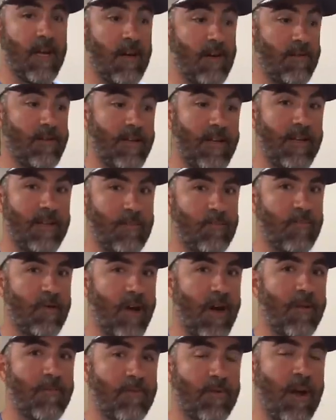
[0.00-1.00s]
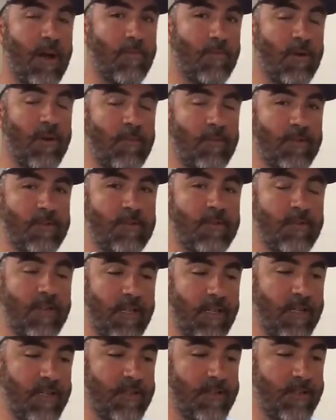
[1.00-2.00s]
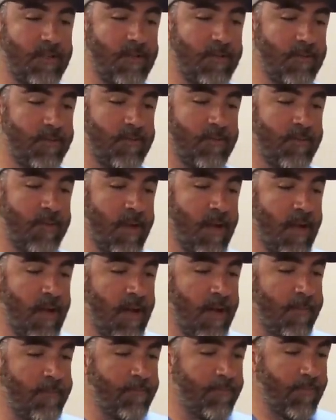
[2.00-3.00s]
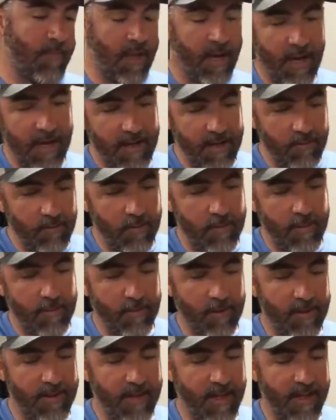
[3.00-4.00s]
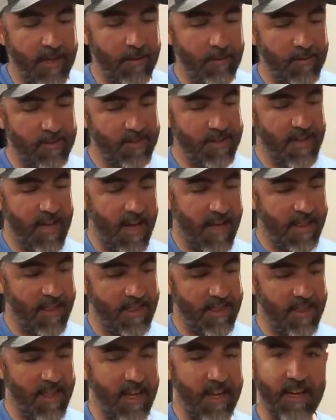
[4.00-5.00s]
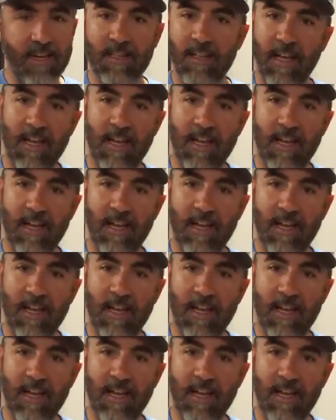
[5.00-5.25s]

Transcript: Oh yeah, the pr prime rib was really good too. I didn't remember that it was that thick